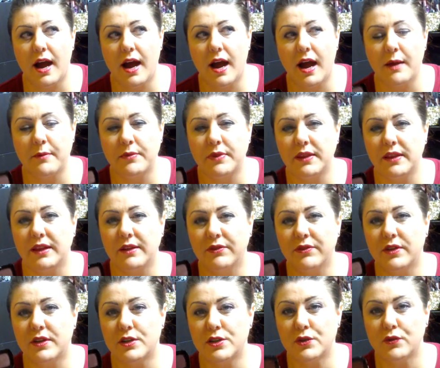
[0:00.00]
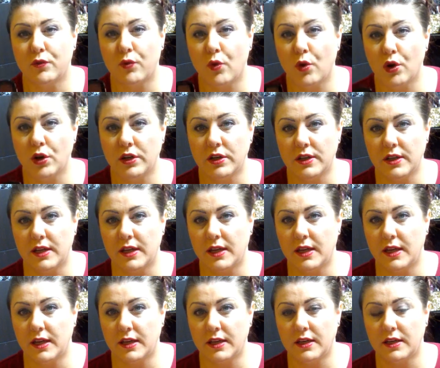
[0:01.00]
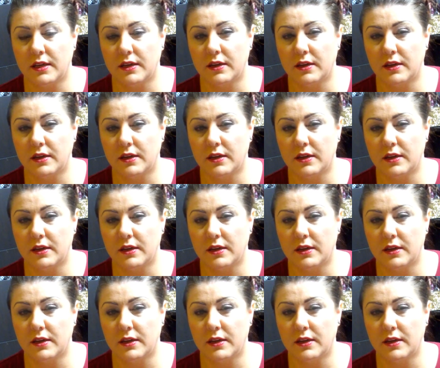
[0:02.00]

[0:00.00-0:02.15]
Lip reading: I believe there's 14